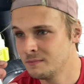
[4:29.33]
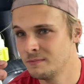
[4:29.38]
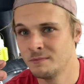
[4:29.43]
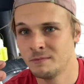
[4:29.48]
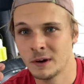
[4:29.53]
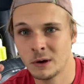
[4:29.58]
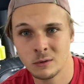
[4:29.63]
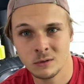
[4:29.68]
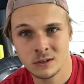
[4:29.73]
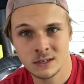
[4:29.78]

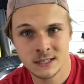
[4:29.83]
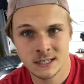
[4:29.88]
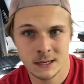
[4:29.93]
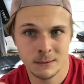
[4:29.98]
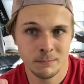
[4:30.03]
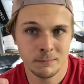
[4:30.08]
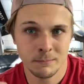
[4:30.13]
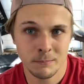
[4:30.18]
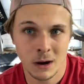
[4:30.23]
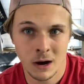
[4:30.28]
felt
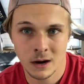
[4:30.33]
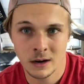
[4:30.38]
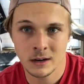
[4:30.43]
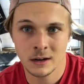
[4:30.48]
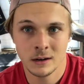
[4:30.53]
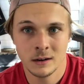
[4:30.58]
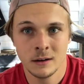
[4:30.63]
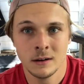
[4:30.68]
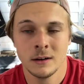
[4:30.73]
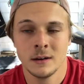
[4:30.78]
tip
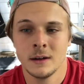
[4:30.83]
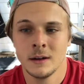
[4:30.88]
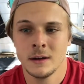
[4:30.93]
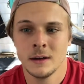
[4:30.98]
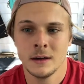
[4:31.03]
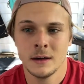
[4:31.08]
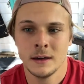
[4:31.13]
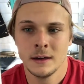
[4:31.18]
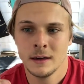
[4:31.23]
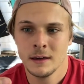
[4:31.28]
marker,
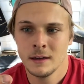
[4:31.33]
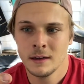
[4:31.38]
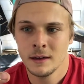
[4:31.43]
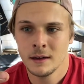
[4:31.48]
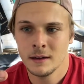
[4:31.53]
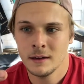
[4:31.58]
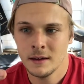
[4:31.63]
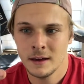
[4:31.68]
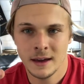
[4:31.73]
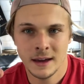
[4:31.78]

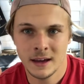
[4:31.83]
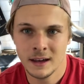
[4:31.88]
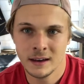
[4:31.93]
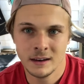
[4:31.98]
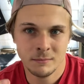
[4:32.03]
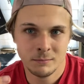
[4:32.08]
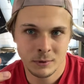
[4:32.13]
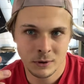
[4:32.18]
and